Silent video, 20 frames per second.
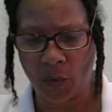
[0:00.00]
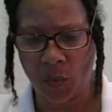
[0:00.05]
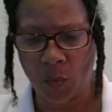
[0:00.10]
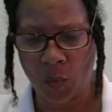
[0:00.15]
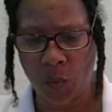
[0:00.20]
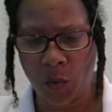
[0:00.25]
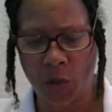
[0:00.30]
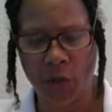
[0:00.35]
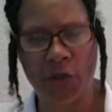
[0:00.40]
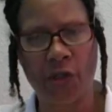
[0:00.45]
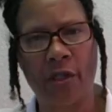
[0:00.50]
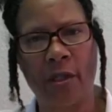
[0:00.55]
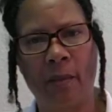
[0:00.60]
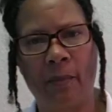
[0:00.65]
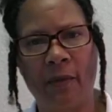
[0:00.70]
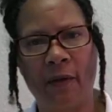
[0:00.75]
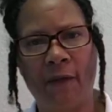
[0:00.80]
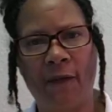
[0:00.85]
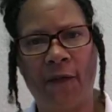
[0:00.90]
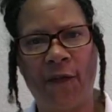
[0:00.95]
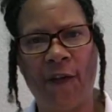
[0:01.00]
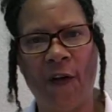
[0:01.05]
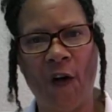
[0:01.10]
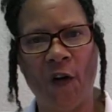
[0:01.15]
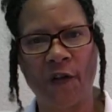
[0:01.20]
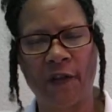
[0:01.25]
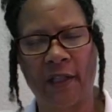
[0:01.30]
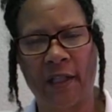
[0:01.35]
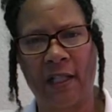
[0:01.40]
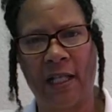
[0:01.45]
worship
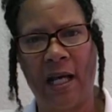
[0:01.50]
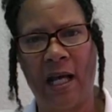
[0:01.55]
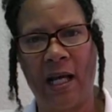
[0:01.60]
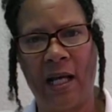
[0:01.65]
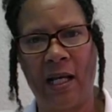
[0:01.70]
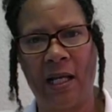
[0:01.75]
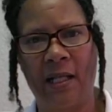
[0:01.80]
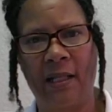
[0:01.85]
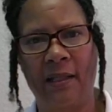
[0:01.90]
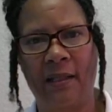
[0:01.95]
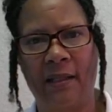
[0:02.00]
false gods,